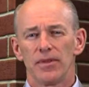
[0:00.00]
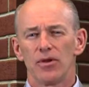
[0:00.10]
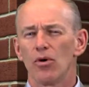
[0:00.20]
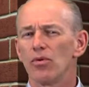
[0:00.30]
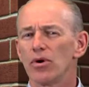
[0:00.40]

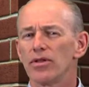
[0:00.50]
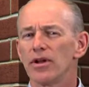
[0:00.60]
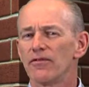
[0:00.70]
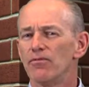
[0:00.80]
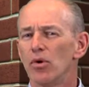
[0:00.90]

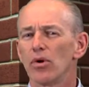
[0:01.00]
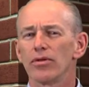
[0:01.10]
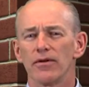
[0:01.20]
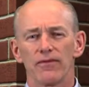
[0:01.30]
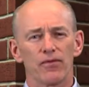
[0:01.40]
Noteworthy of
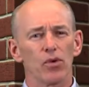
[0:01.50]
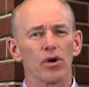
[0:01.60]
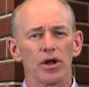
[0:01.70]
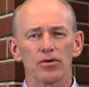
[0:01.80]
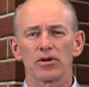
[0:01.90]
more than
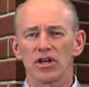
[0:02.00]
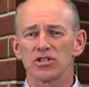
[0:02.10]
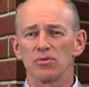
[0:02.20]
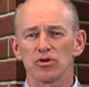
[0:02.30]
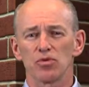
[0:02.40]
four hundred
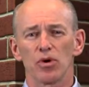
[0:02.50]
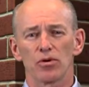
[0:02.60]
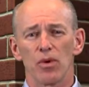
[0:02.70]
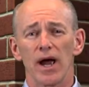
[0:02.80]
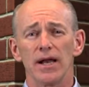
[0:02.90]
customers
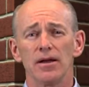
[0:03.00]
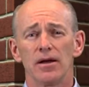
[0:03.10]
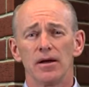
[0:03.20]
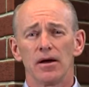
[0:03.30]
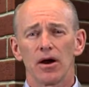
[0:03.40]
worldwide
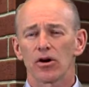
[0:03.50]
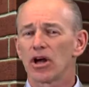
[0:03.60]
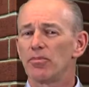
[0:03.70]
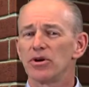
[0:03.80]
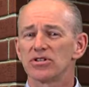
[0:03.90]
are
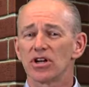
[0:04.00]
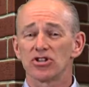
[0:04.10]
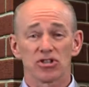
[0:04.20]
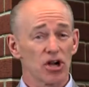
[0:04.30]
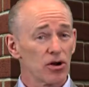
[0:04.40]
companies
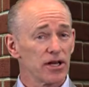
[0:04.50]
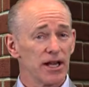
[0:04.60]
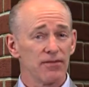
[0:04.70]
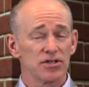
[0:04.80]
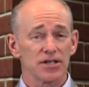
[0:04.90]
such as
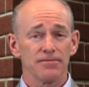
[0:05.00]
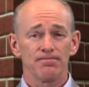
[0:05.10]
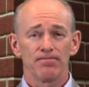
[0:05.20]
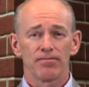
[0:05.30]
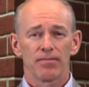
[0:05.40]
Harley-Davidson,
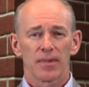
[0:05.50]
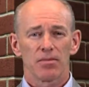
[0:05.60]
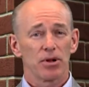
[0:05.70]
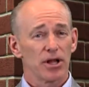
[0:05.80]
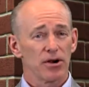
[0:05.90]

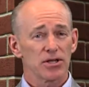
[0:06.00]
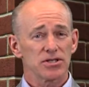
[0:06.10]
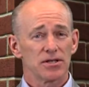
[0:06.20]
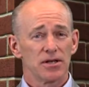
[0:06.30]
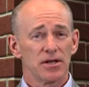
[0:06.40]

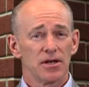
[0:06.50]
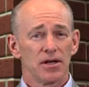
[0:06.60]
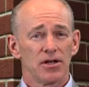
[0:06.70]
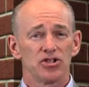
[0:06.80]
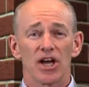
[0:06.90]
Polaris,
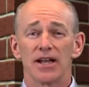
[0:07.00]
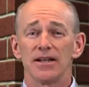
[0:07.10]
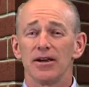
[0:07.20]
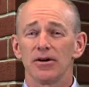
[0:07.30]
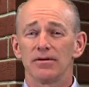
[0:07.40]
John
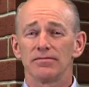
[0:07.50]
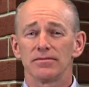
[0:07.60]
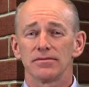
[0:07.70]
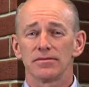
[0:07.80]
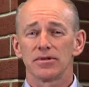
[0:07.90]
Deere,
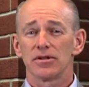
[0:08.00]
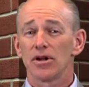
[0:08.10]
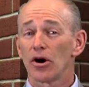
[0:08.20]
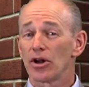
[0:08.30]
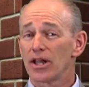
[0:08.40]

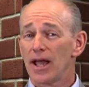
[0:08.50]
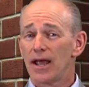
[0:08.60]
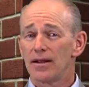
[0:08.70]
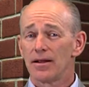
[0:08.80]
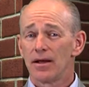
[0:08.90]
Arctic
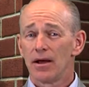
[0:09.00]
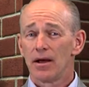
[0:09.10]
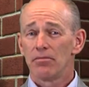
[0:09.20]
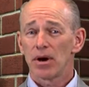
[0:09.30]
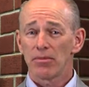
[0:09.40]
Cat,
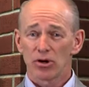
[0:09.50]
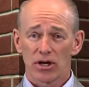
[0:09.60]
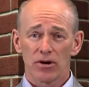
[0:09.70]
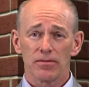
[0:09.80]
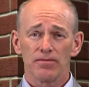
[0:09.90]

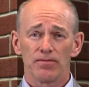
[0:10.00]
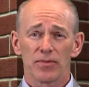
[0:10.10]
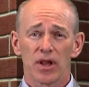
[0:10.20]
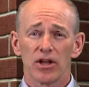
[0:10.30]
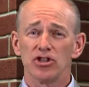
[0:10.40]
Bombardier,
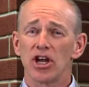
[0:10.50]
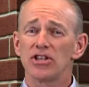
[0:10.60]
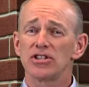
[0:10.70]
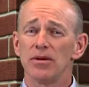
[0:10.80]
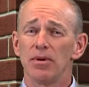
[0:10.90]
J
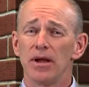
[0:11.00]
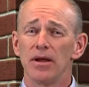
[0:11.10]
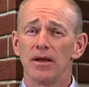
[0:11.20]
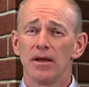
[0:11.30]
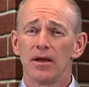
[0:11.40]
C
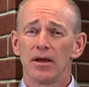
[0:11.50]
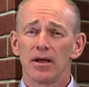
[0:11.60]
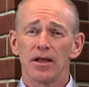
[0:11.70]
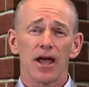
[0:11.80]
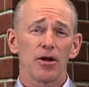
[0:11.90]
B,
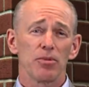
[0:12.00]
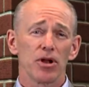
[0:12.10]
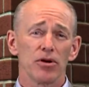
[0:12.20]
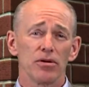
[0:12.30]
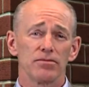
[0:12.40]

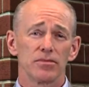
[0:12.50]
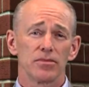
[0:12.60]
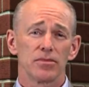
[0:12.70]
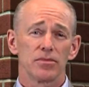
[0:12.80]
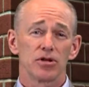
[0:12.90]
Caterpillar,
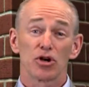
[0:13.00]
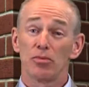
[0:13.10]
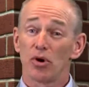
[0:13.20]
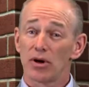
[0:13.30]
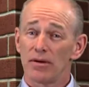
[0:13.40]

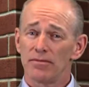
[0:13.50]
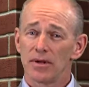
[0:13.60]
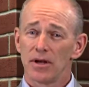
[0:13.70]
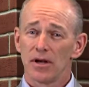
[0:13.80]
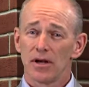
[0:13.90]
Kubota,
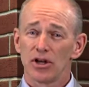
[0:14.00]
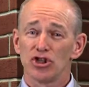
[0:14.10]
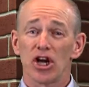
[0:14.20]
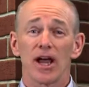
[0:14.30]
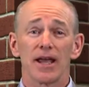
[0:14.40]

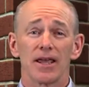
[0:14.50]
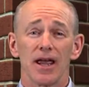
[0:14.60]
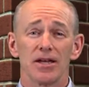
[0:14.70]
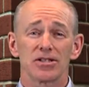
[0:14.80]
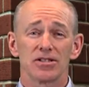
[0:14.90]
J I
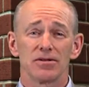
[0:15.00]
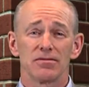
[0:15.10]
Case,